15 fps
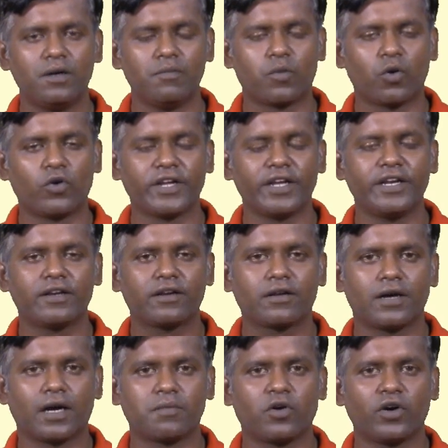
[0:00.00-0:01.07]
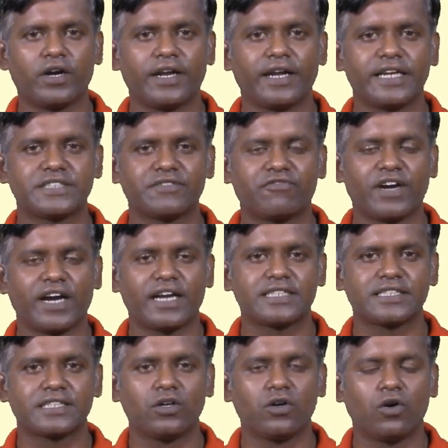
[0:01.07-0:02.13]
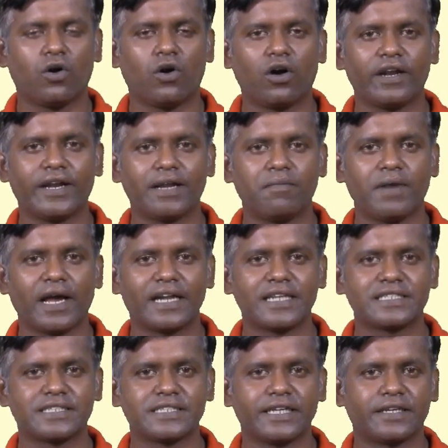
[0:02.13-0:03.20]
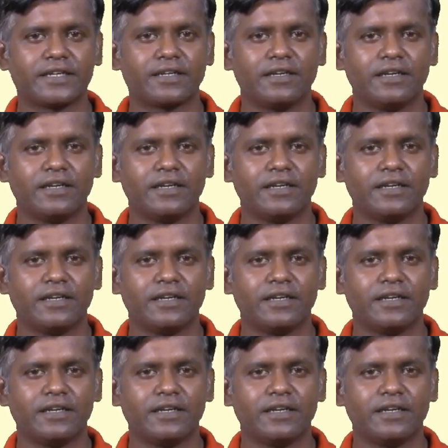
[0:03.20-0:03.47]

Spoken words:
protein, carbohydrates, fats, all in a balanced state.